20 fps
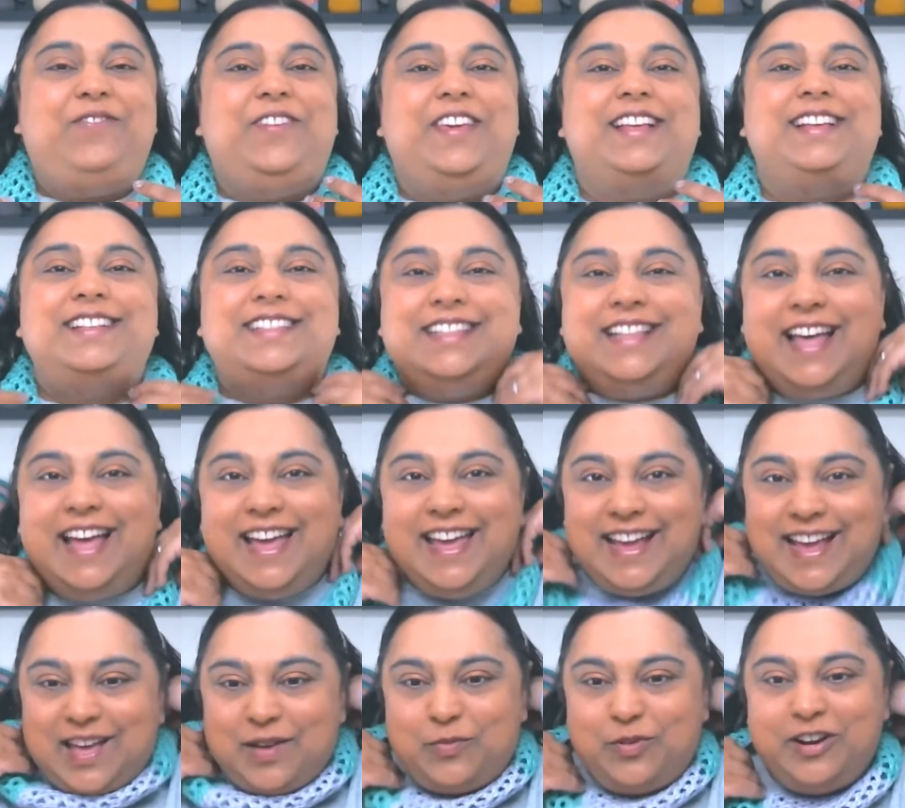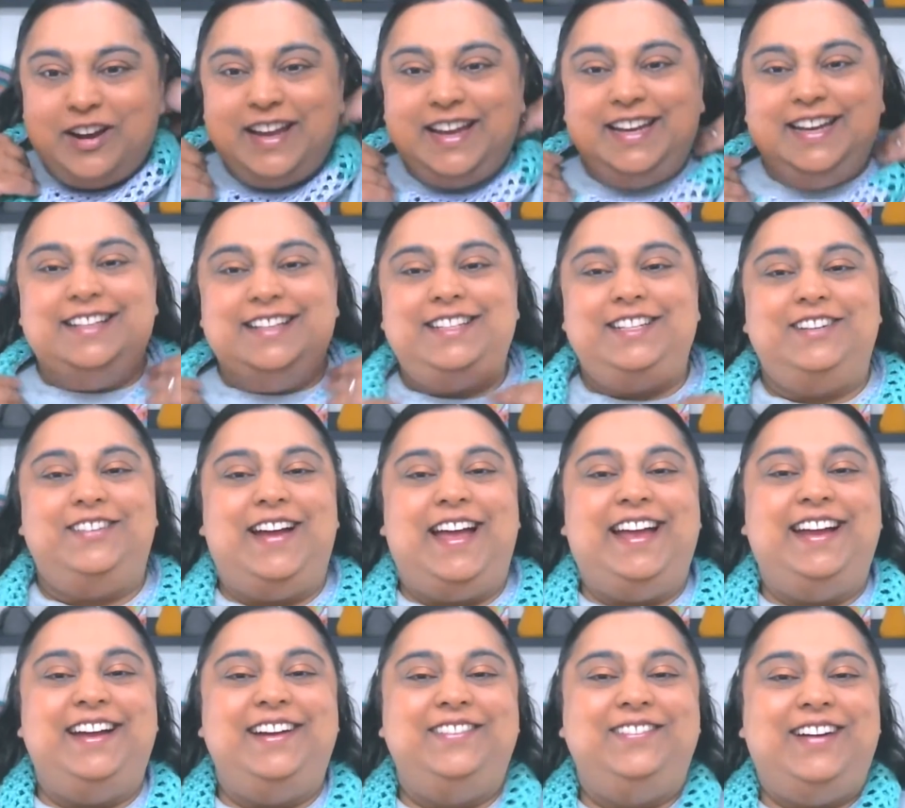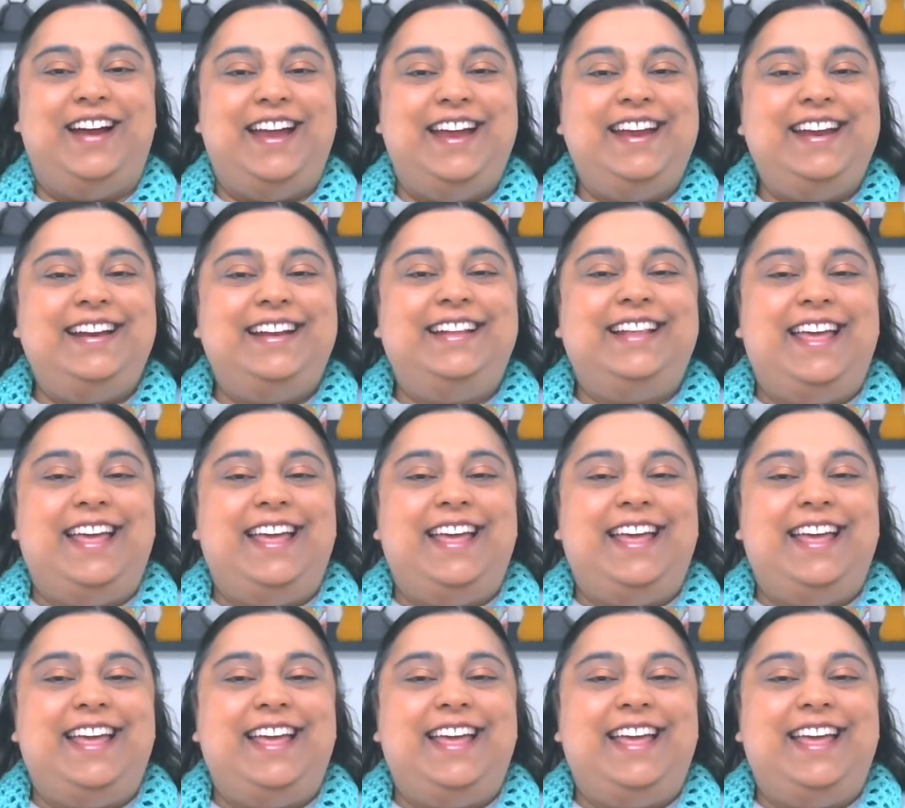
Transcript: feels like I'm wearing an Easter egg, right?